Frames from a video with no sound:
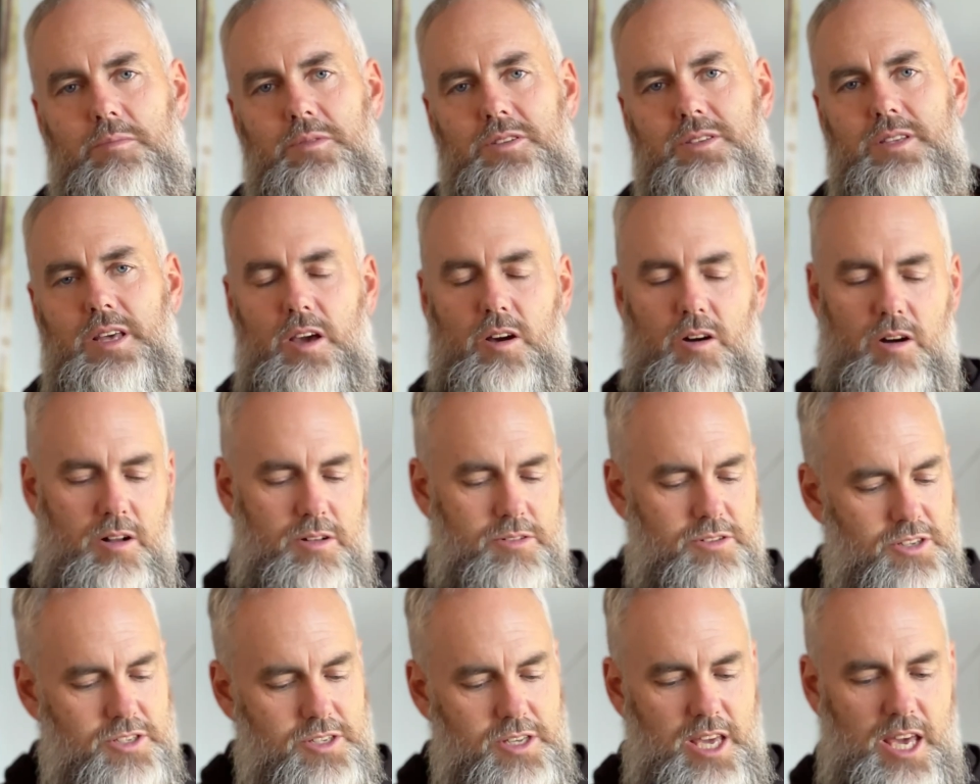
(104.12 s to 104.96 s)
as they all
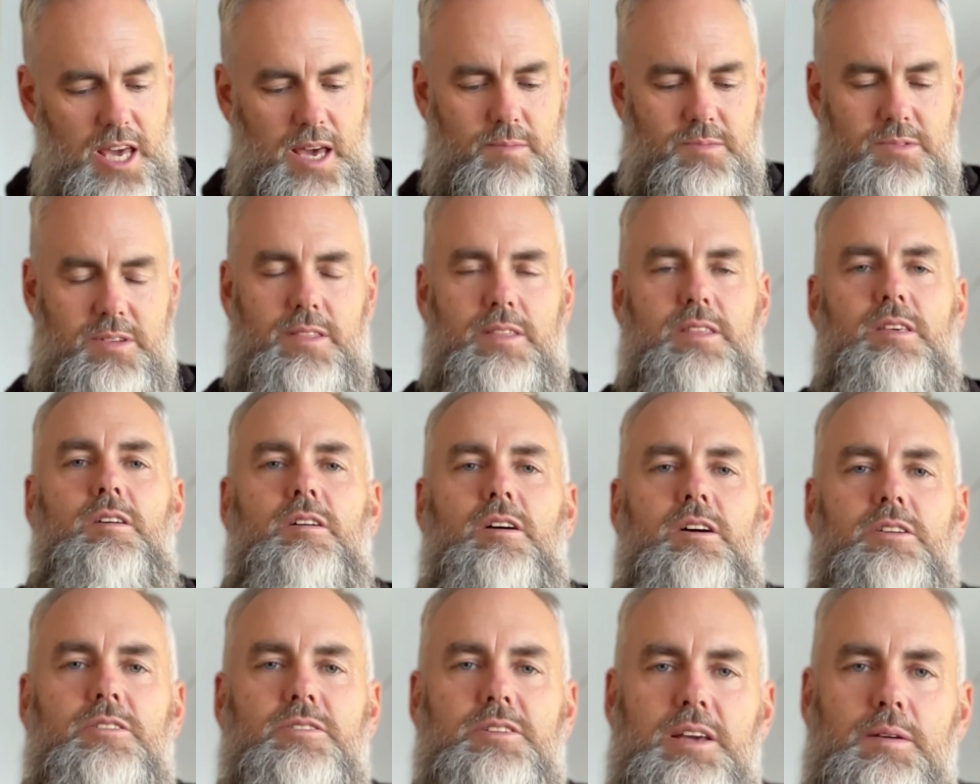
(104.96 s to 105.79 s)
just came to be
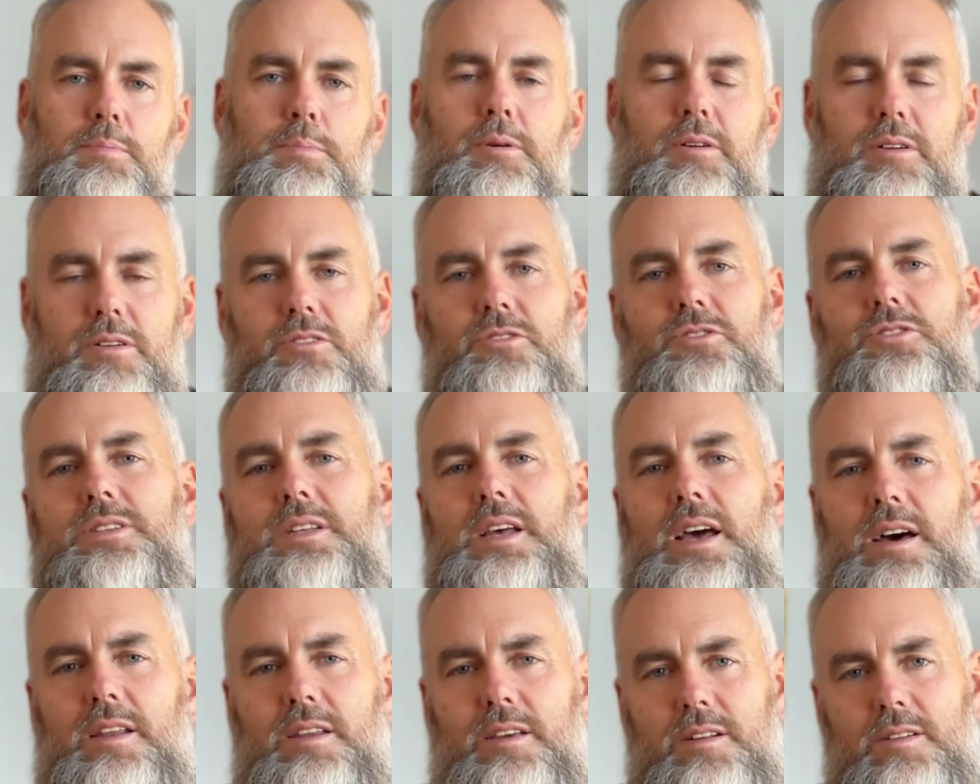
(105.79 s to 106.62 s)
a deeper
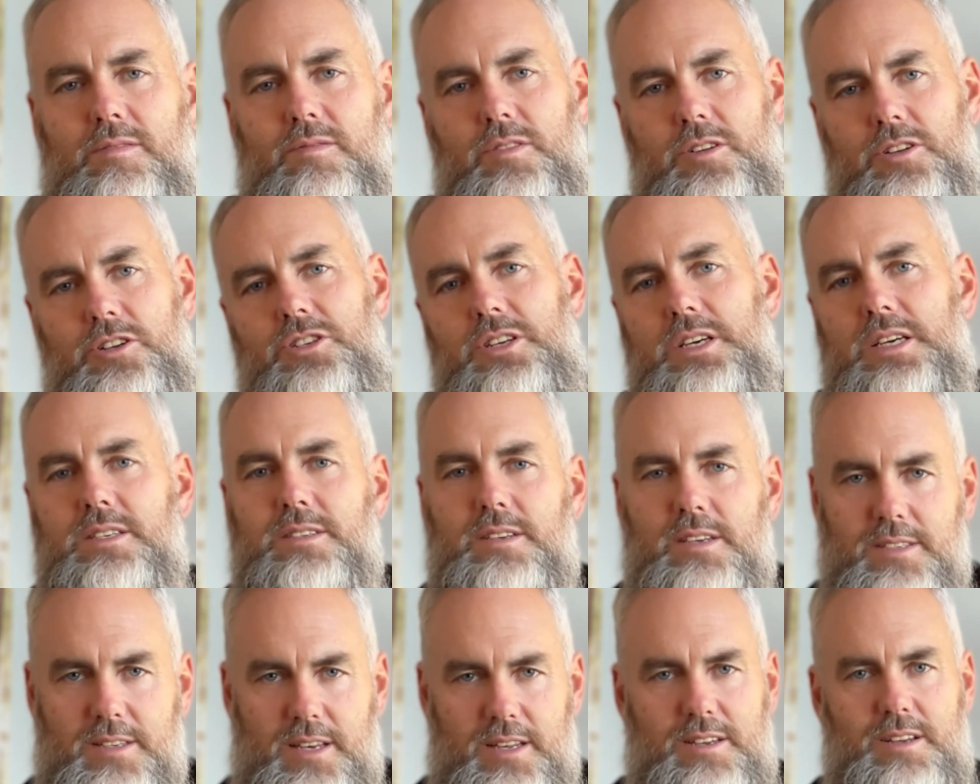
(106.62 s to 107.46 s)
understanding of what
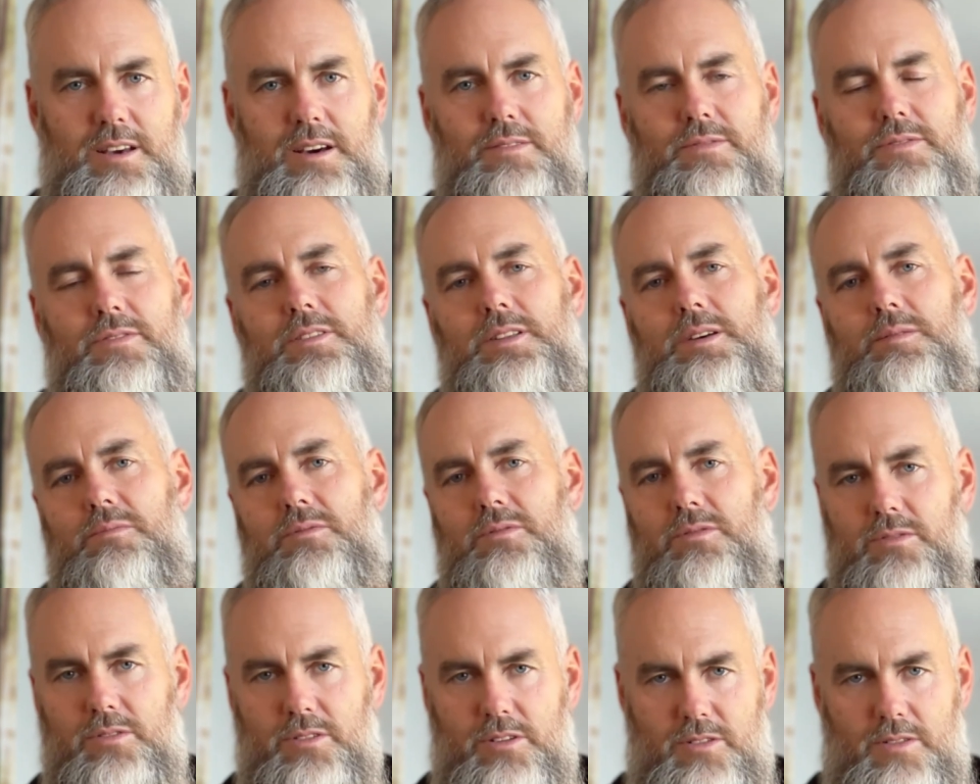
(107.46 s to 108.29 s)
Jesus had done for them
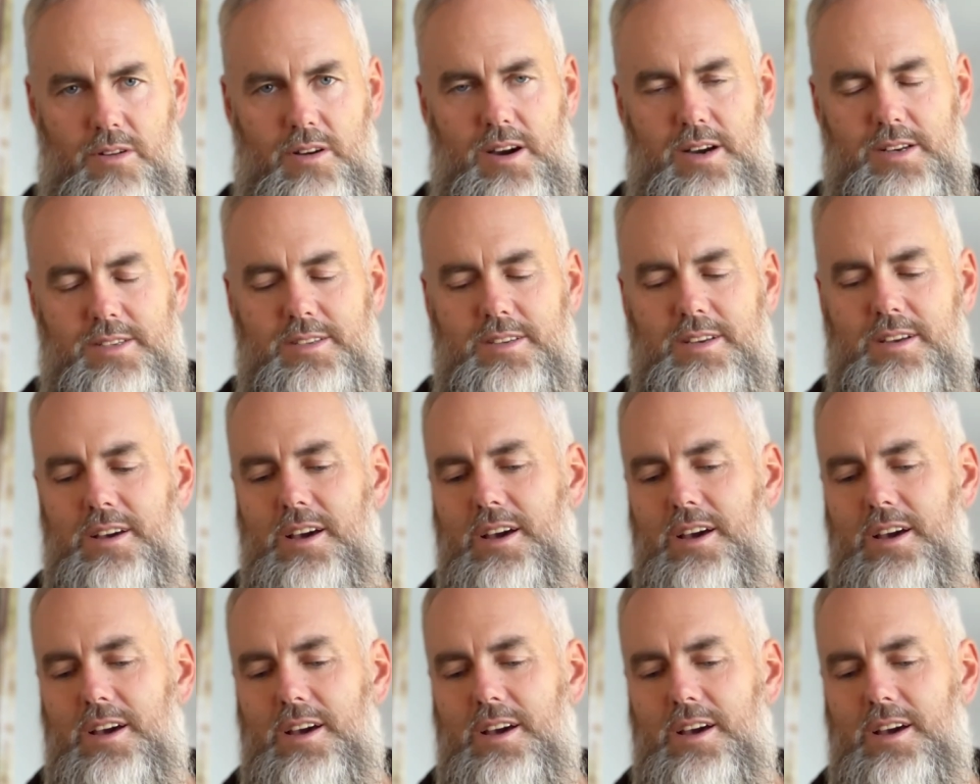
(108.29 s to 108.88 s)
through the cross.